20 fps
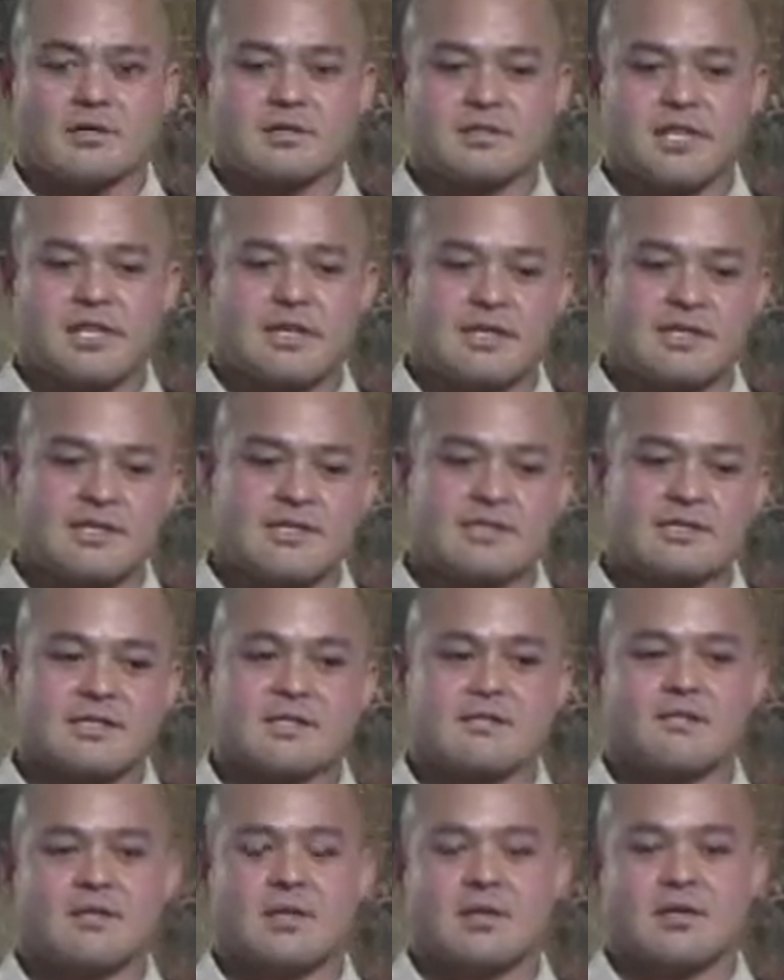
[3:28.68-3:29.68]
take it
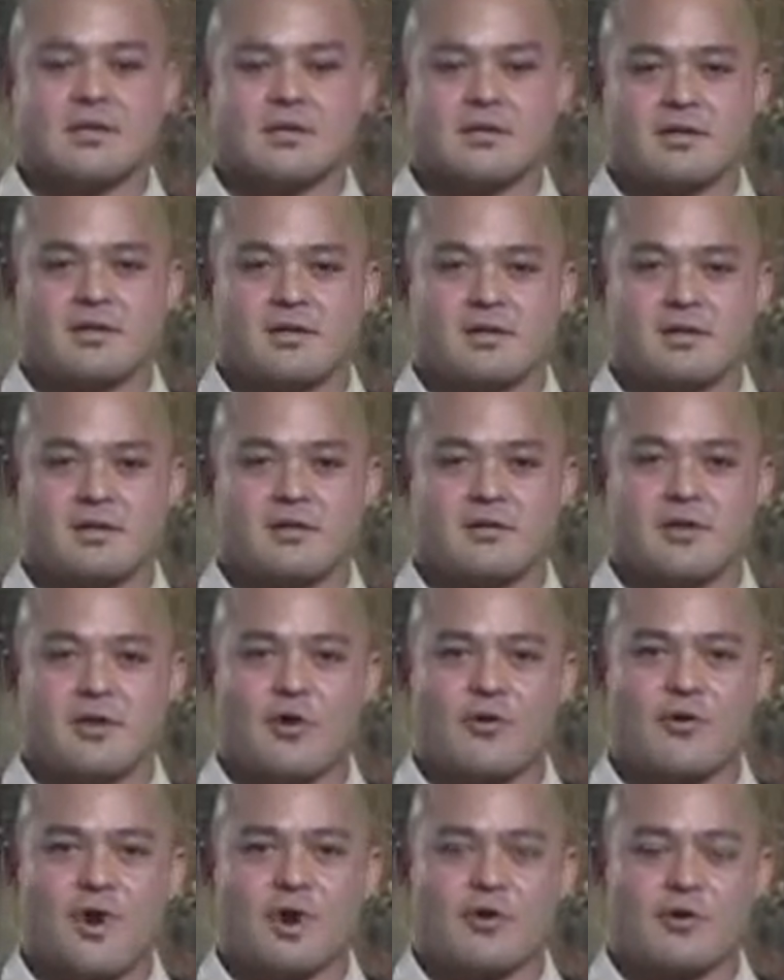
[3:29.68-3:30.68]
easy, but
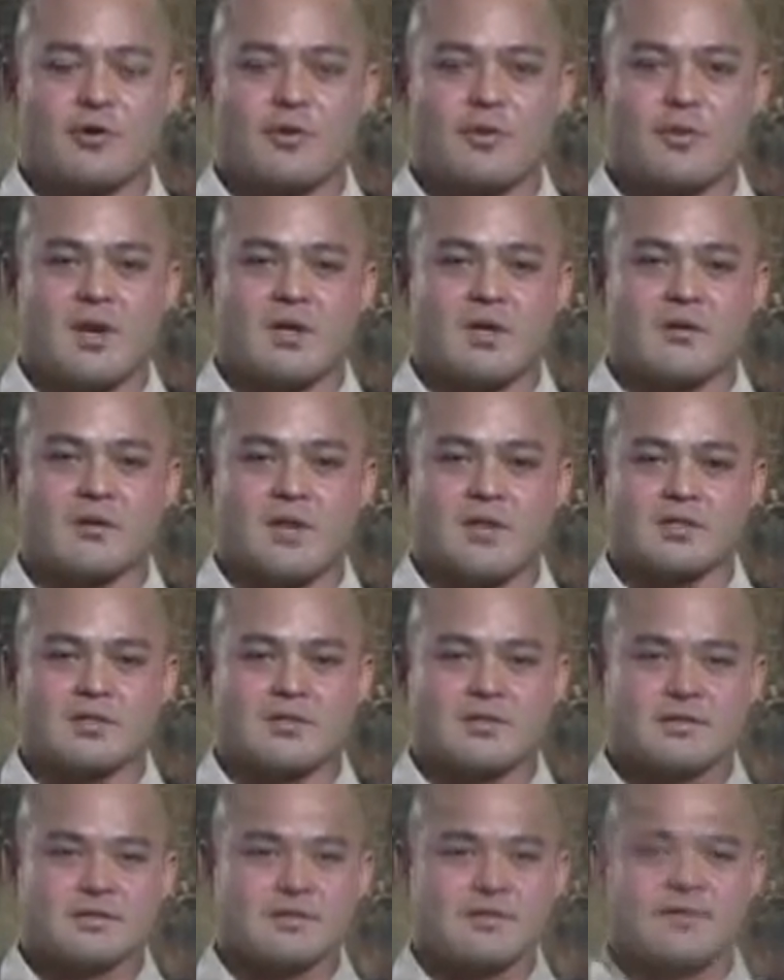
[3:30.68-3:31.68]
know my limits.
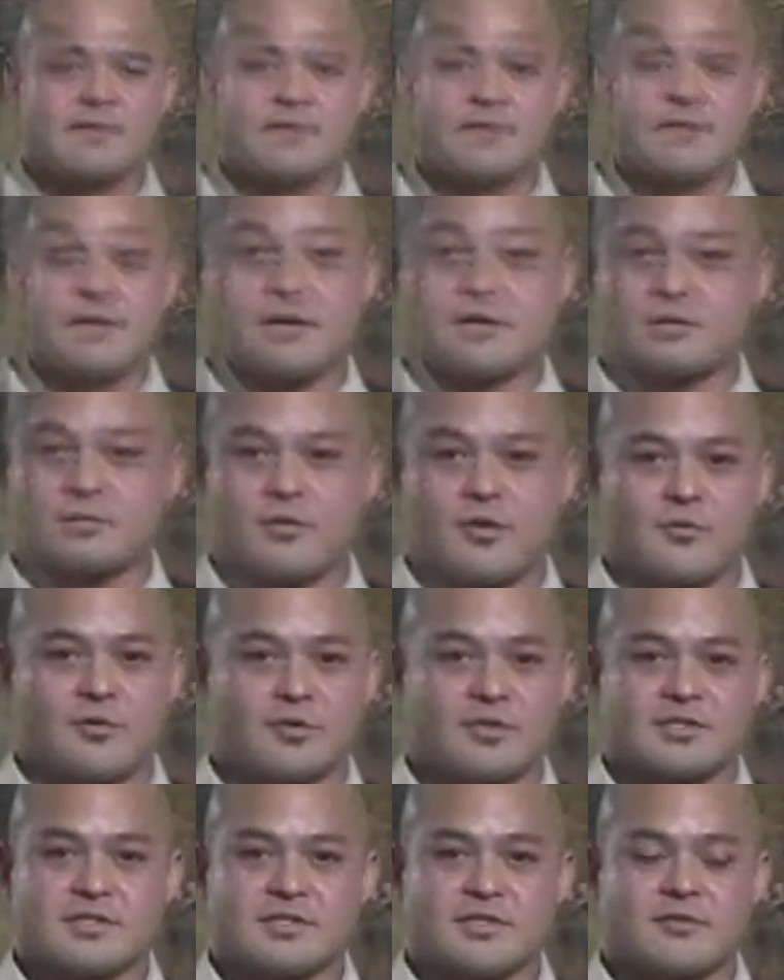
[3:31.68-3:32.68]
Dr.
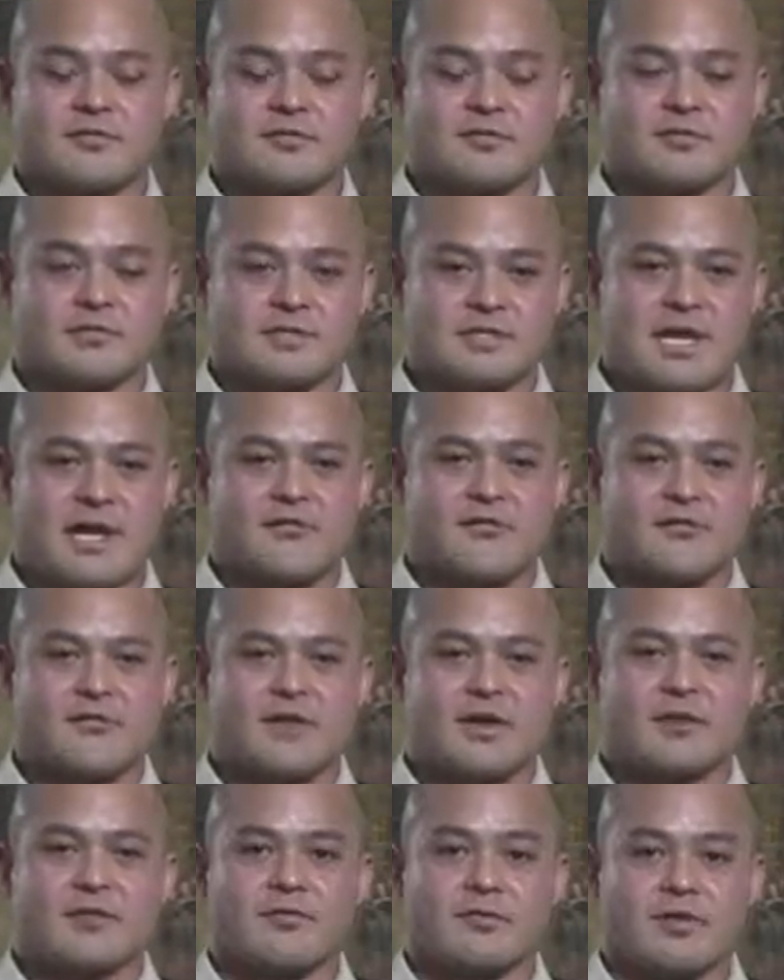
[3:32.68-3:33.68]
Palmer and staff are
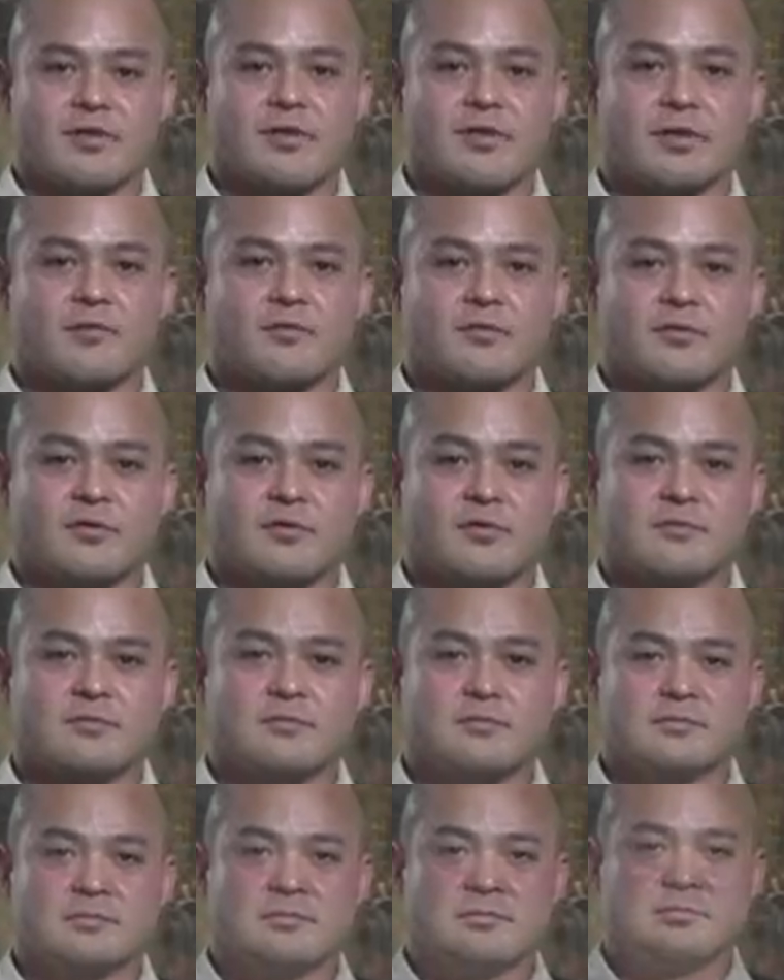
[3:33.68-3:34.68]
very helpful.
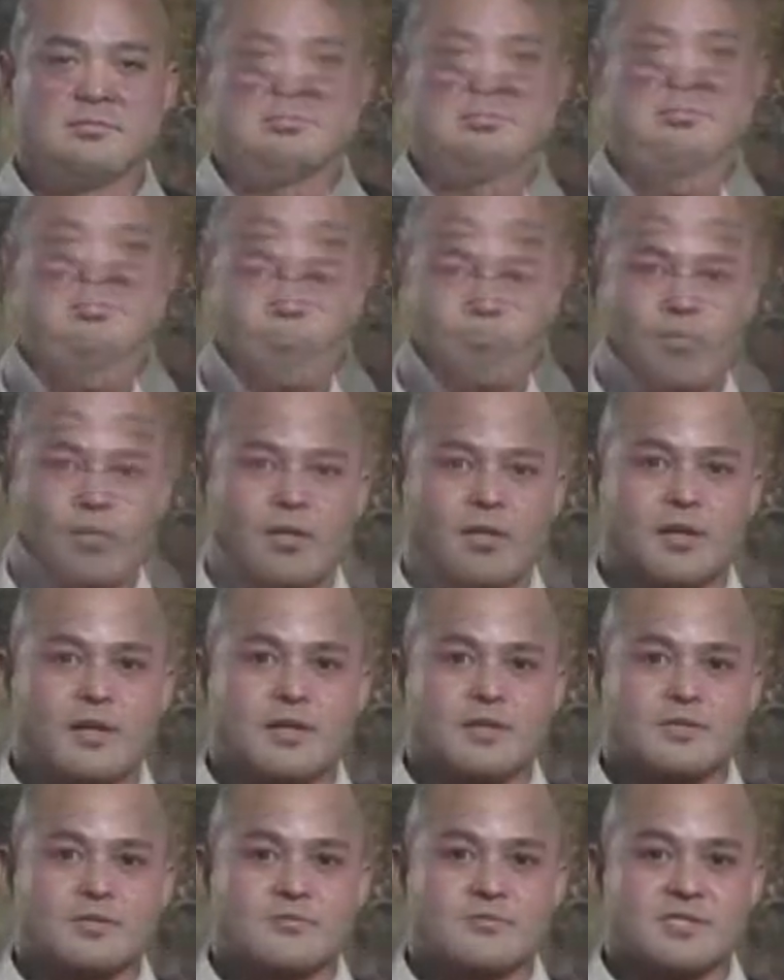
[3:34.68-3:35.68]

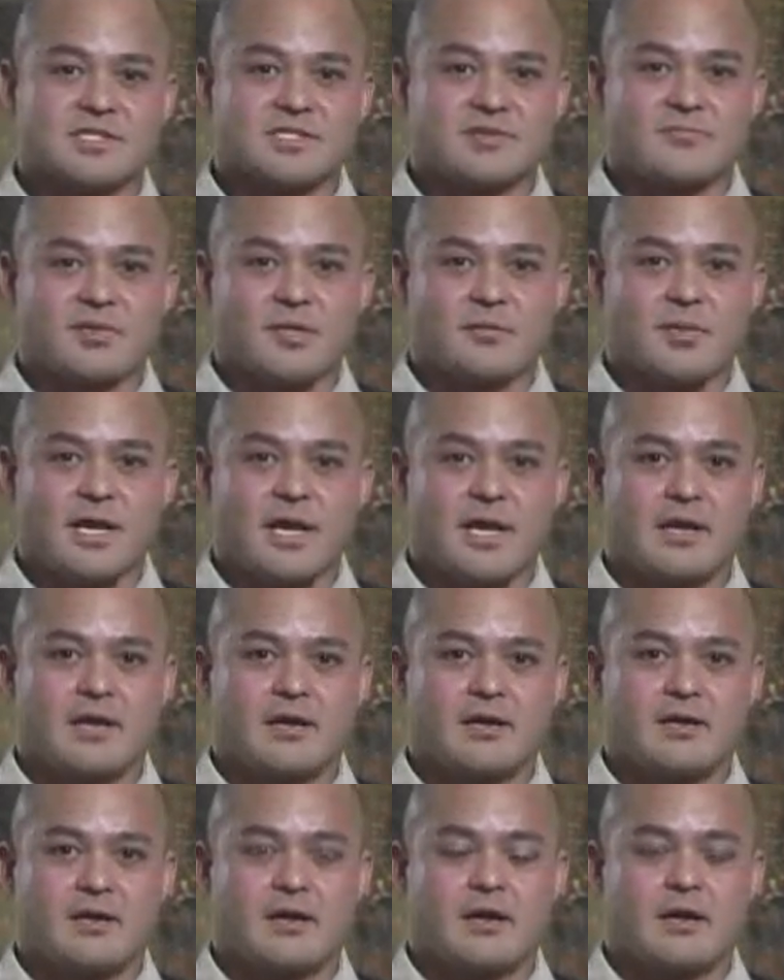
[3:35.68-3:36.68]
Specific
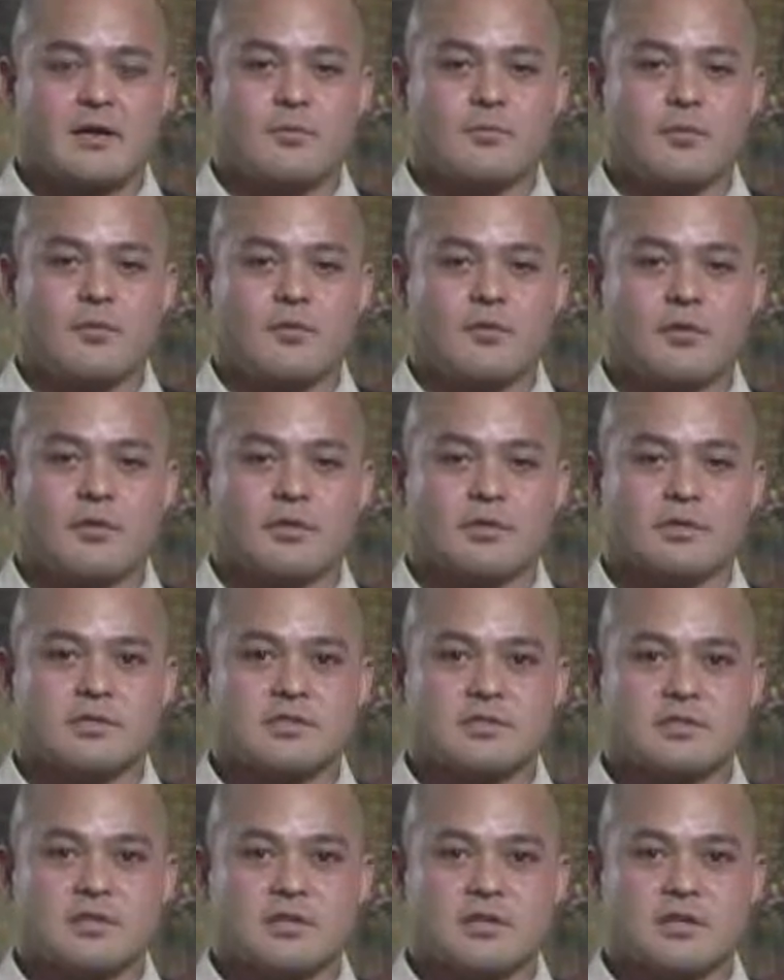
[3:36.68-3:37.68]
pain was
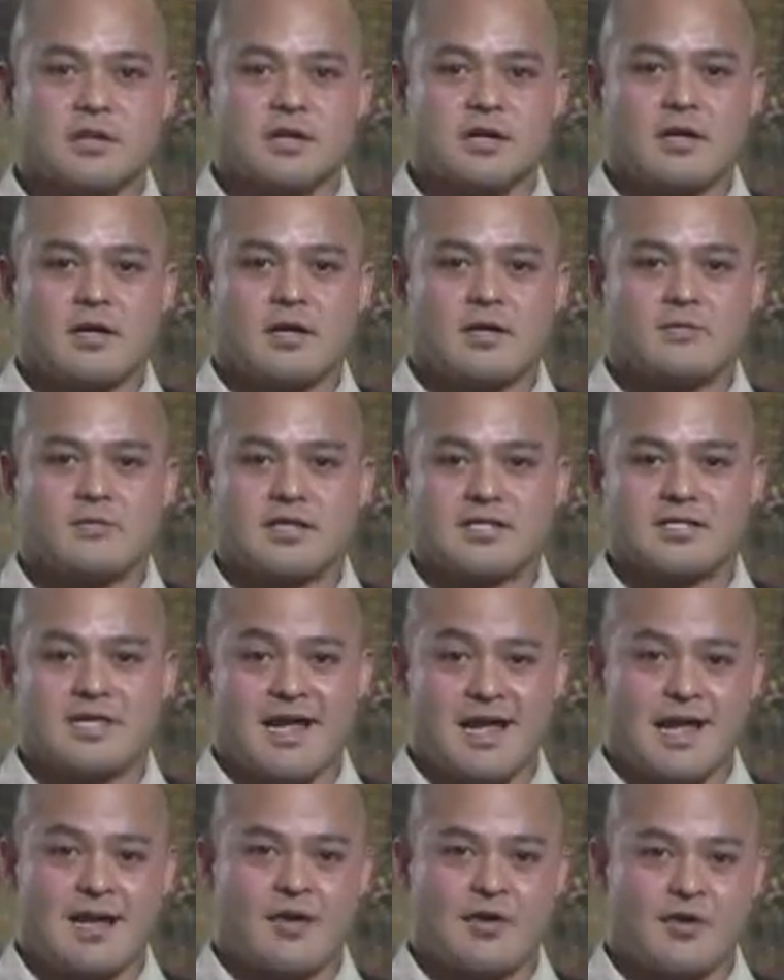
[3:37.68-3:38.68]
my
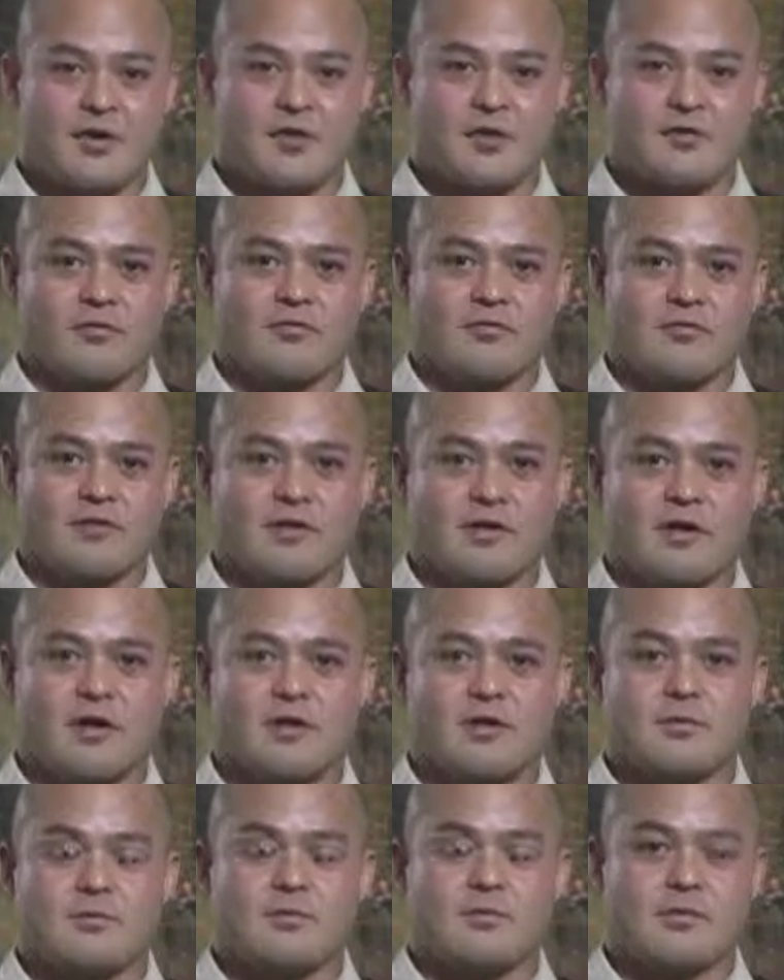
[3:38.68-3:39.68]
sciatic nerve.
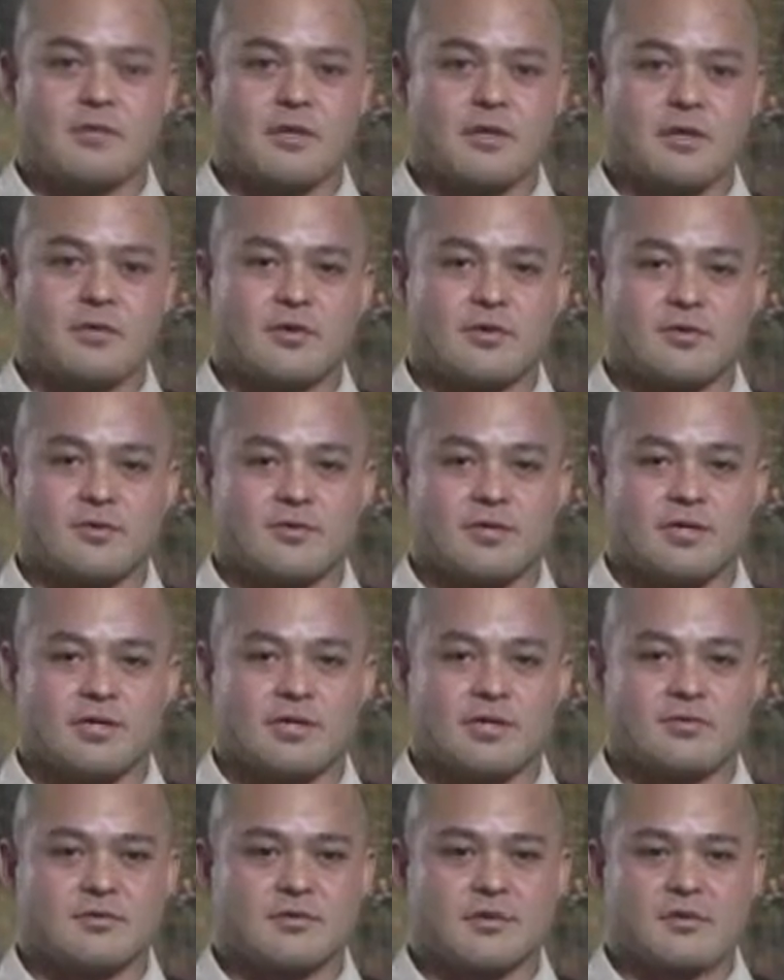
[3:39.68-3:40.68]
It
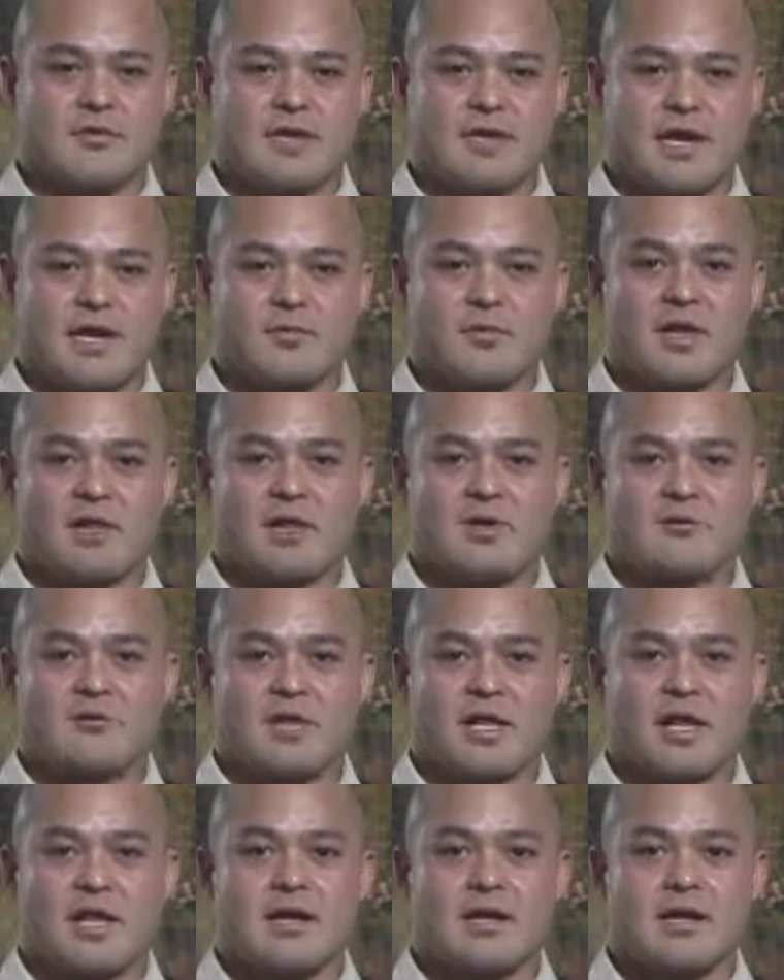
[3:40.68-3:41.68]
was going down my left
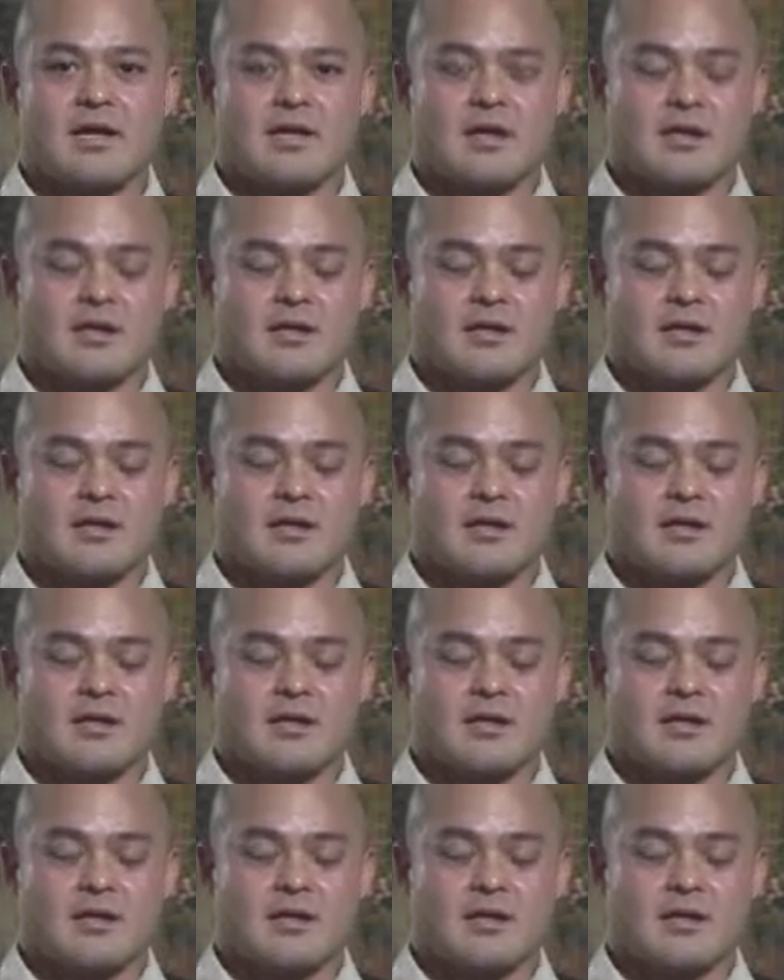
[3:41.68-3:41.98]
leg.